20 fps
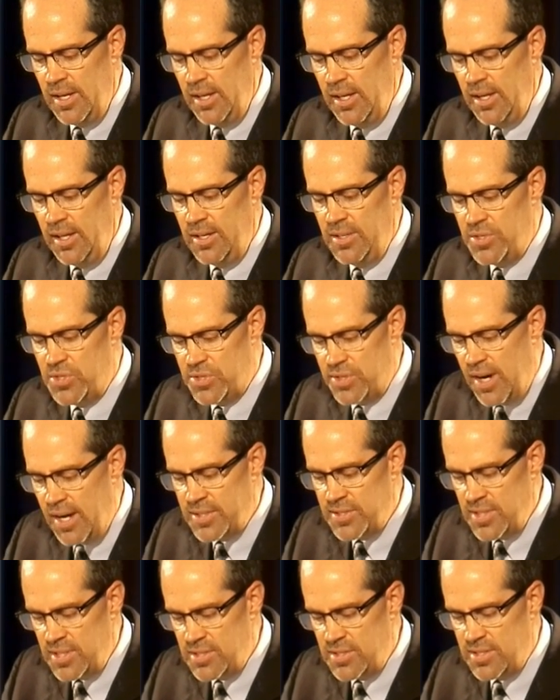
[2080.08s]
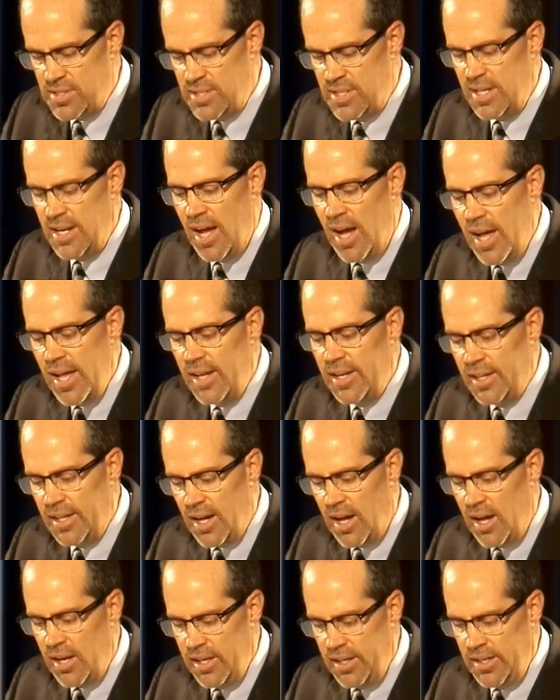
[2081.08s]
it instructs us to deny
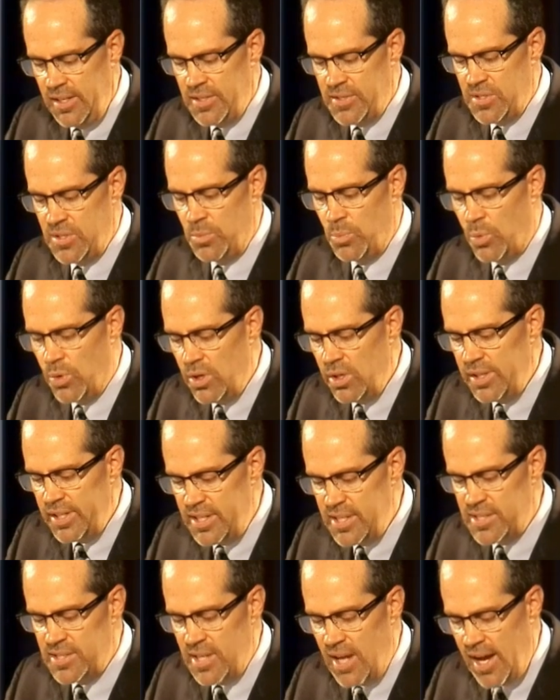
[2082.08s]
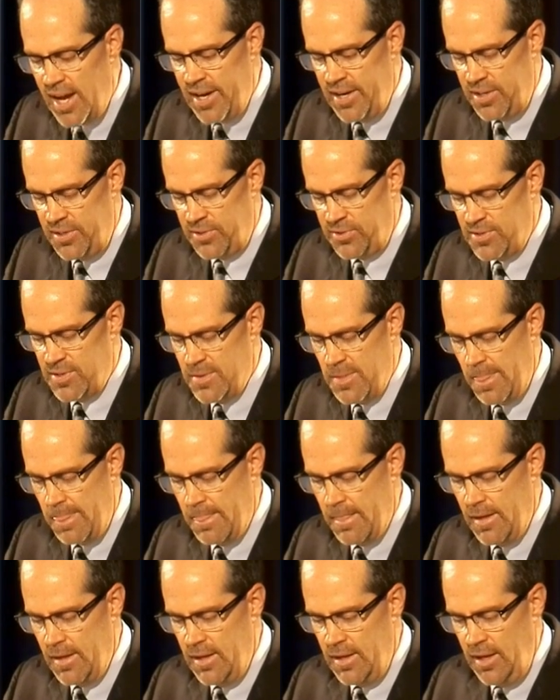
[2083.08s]
ungodliness and worldly desires
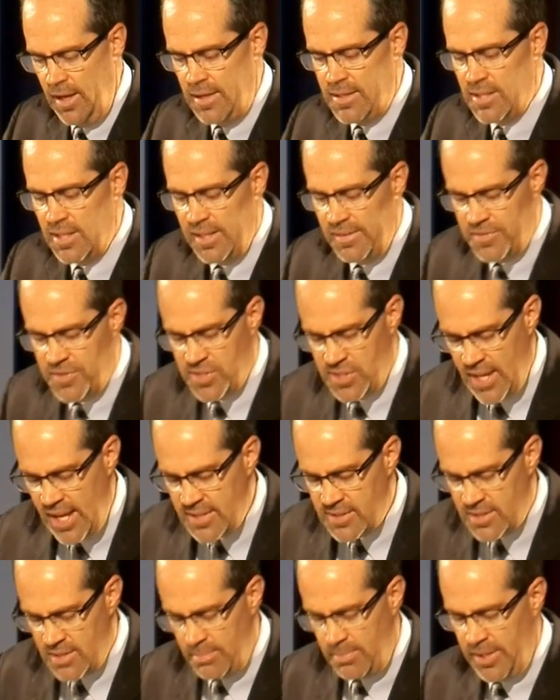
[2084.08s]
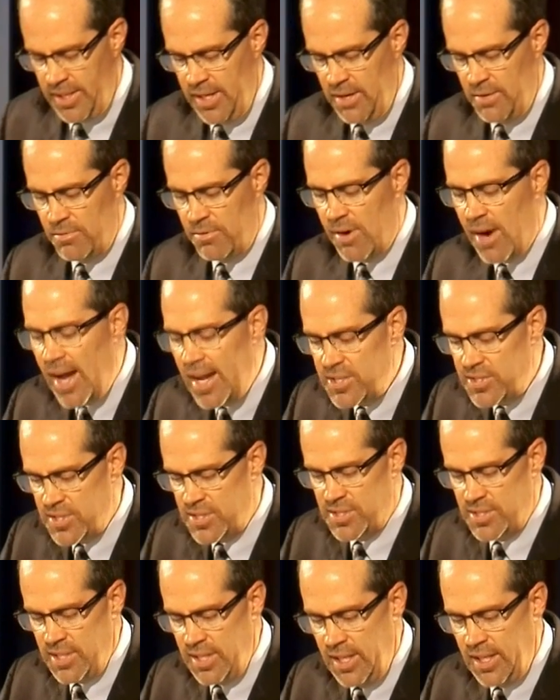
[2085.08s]
and to live sensibly and
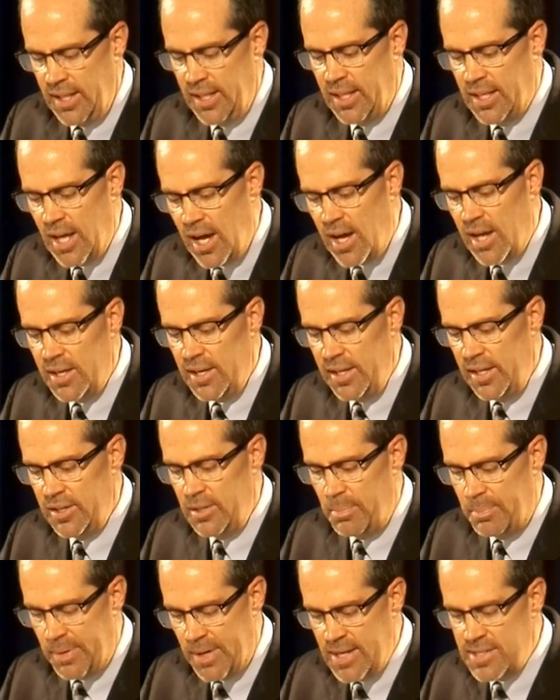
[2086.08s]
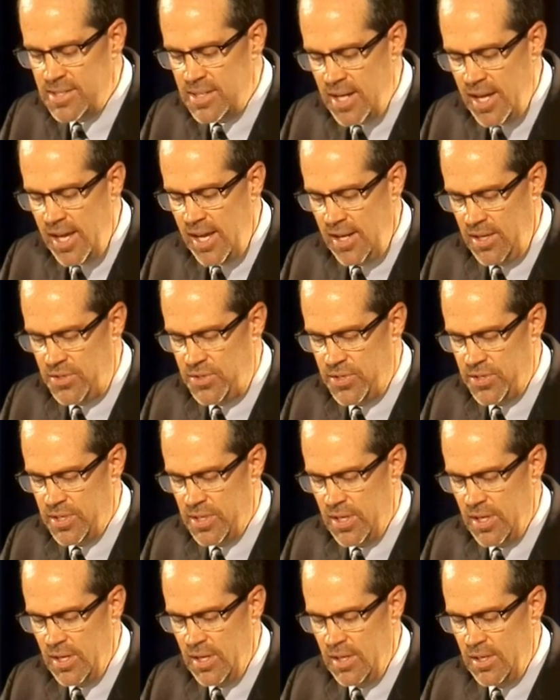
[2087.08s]
righteously and godly in the present age.
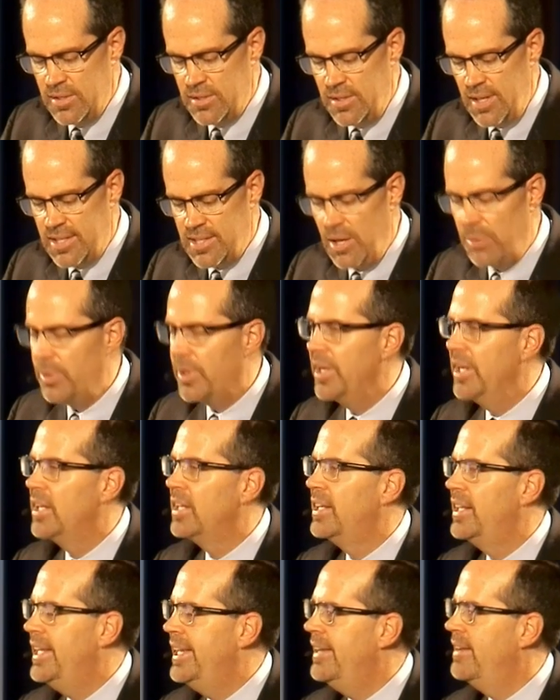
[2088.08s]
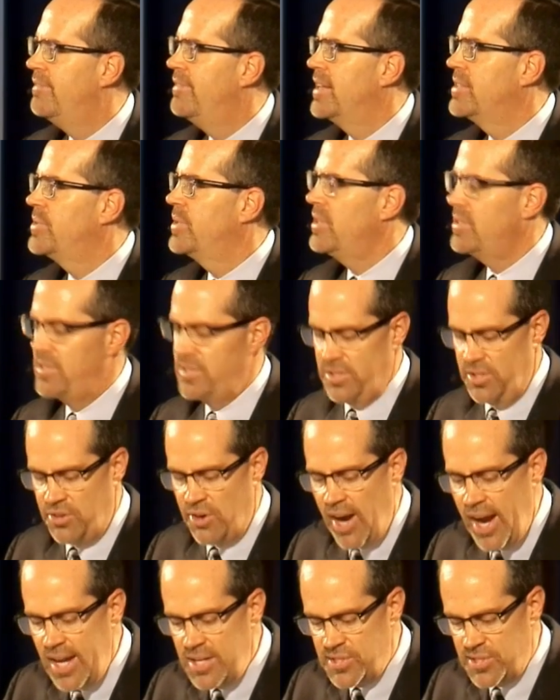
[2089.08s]
So that's how we're going to live. That's what this
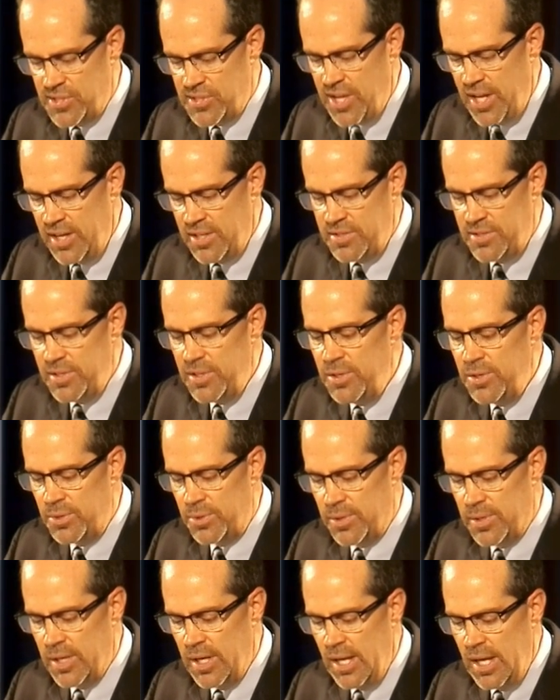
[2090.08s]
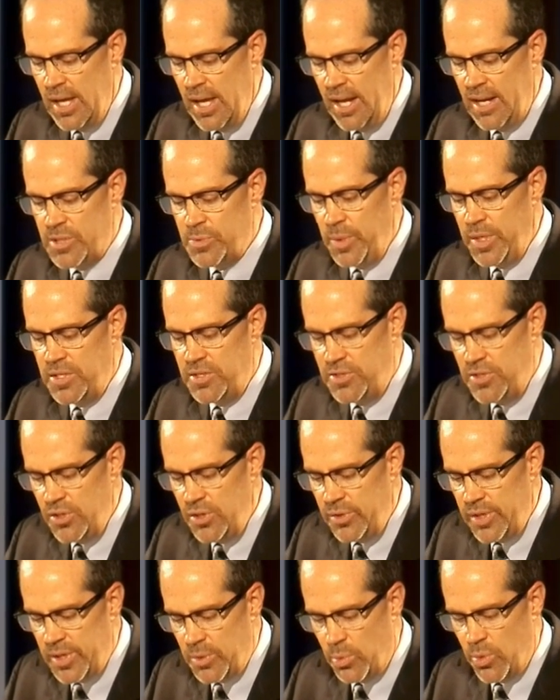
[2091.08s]
grace is going to do. And as we
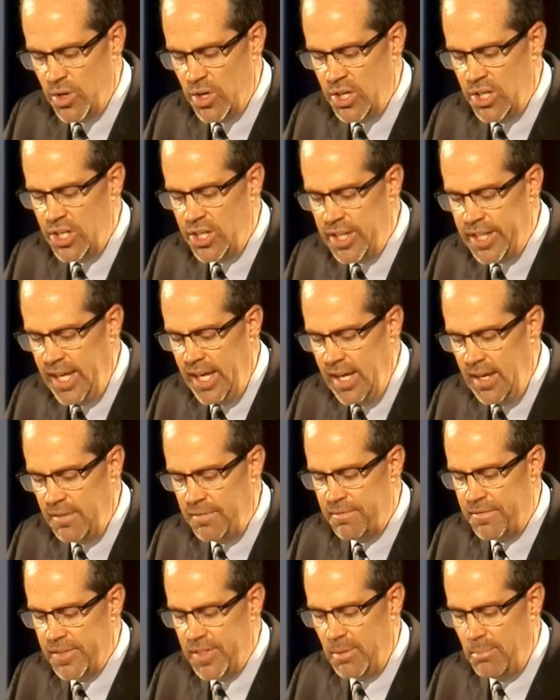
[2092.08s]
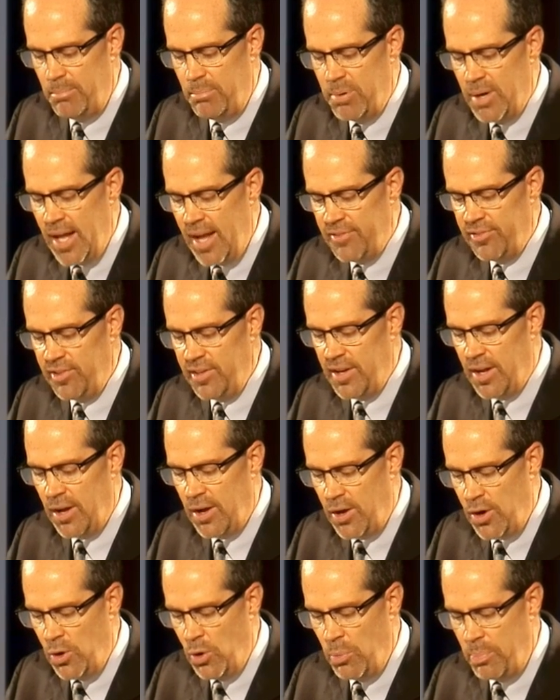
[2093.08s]
do it, we're looking for the blessed
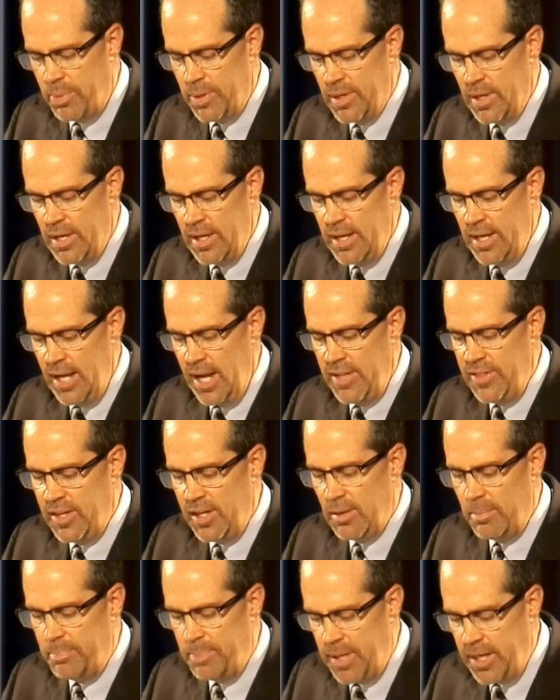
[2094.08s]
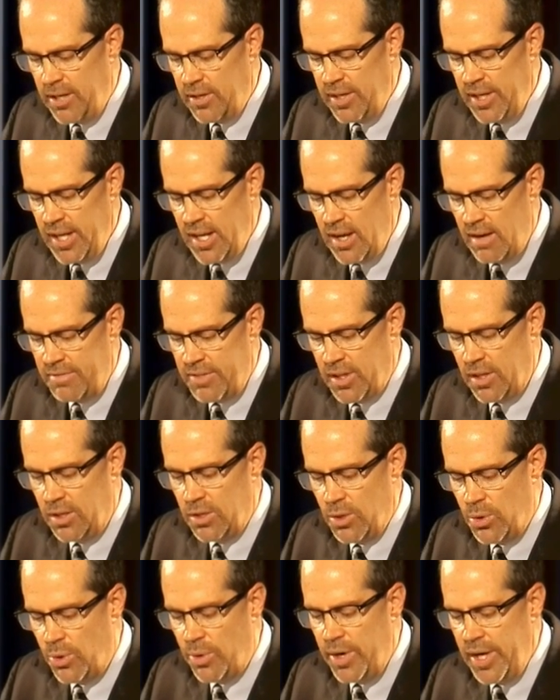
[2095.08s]
hope and the appearing of the
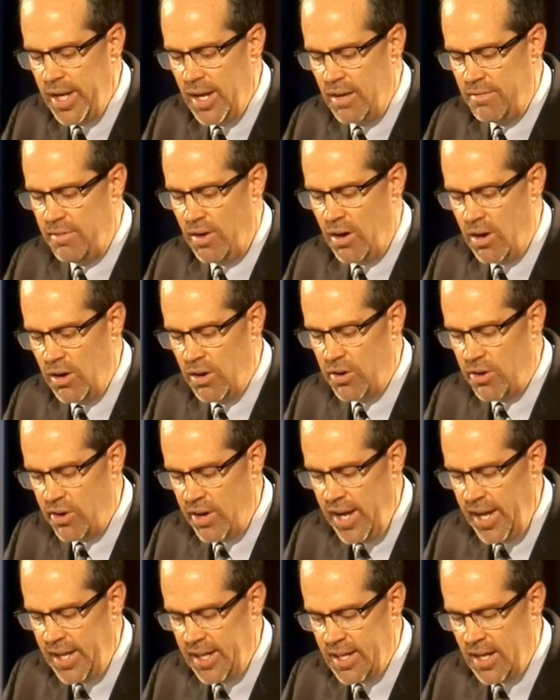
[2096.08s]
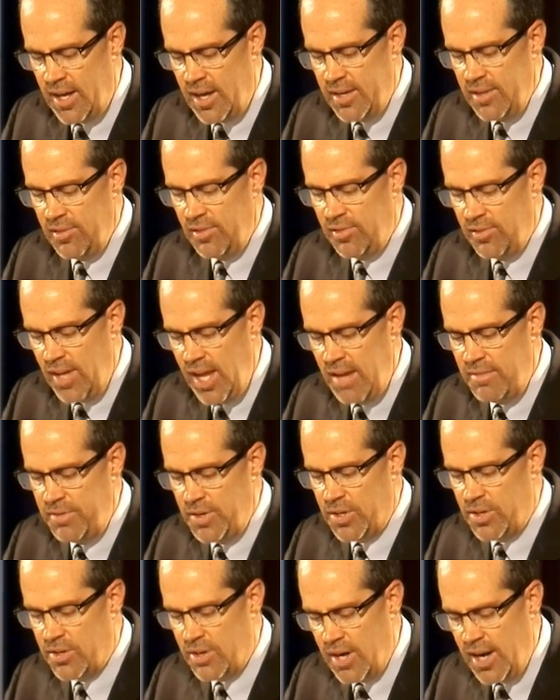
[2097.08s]
glory of our great God and
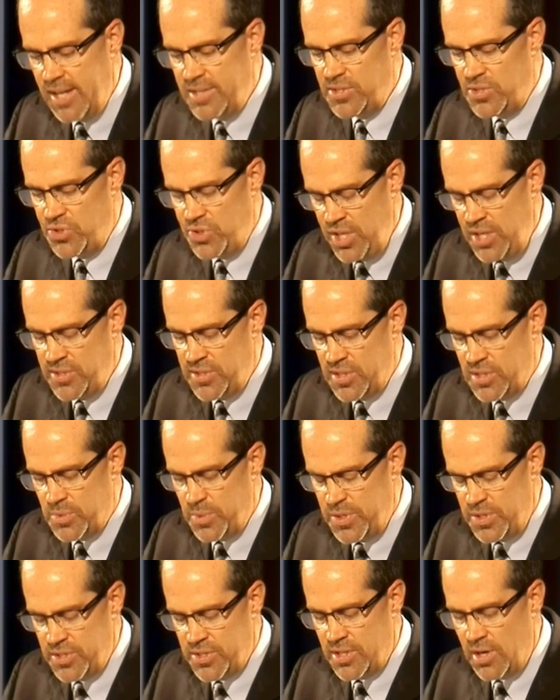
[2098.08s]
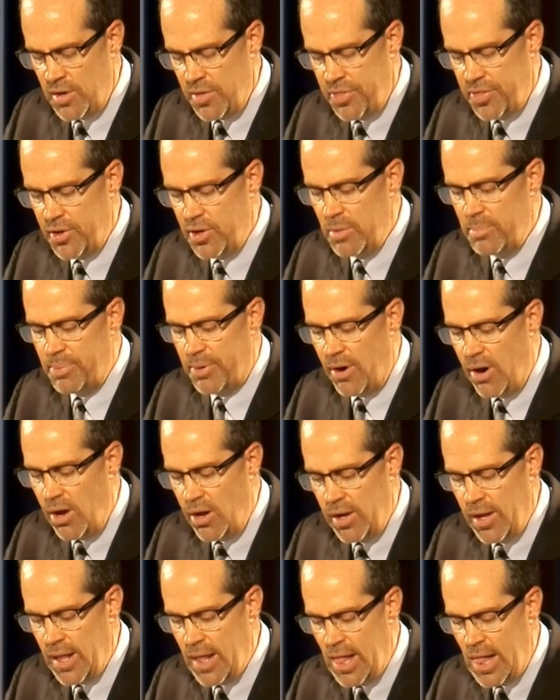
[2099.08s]
Savior, Christ Jesus, which is our third
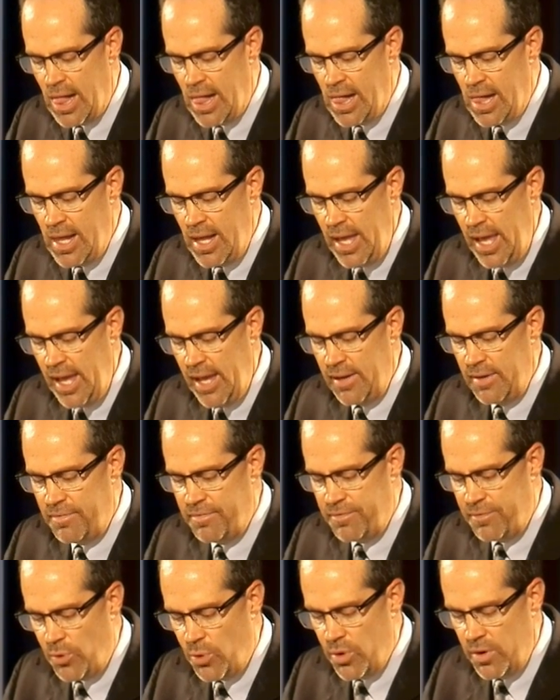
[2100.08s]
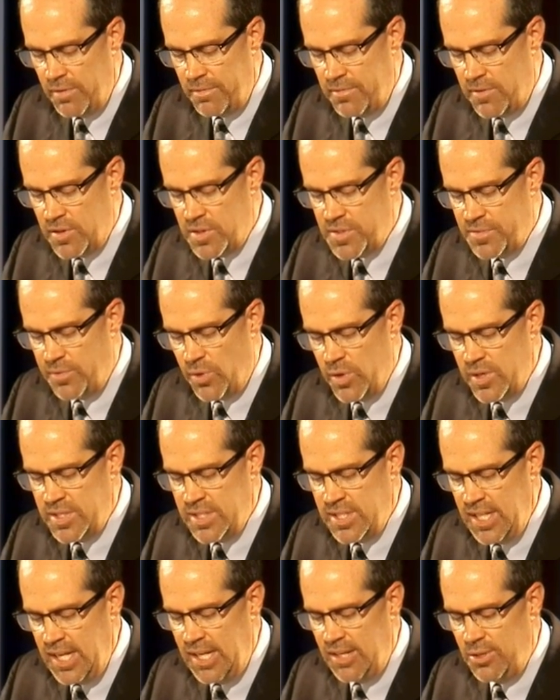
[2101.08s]
prong. And verse
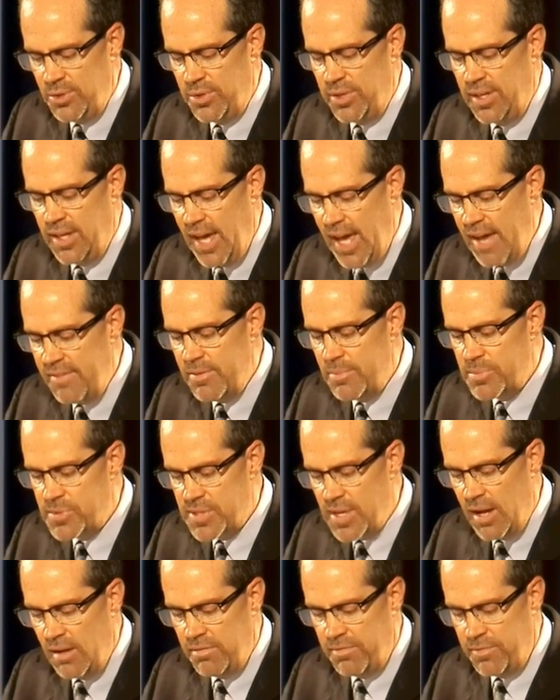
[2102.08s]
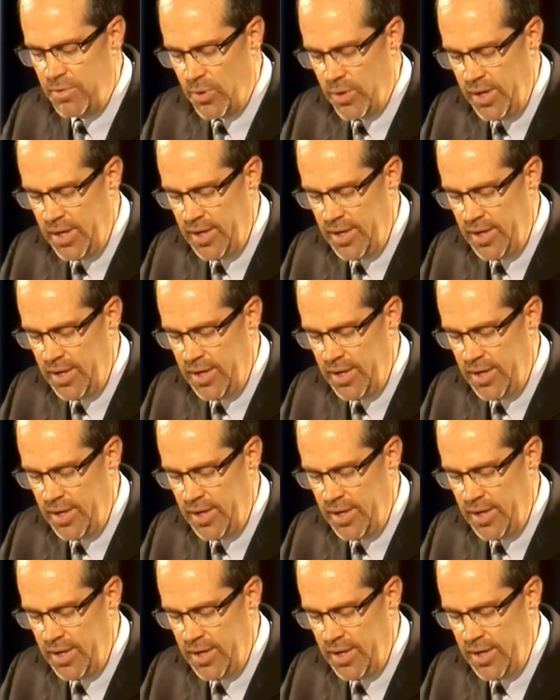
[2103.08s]
14, who gave himself for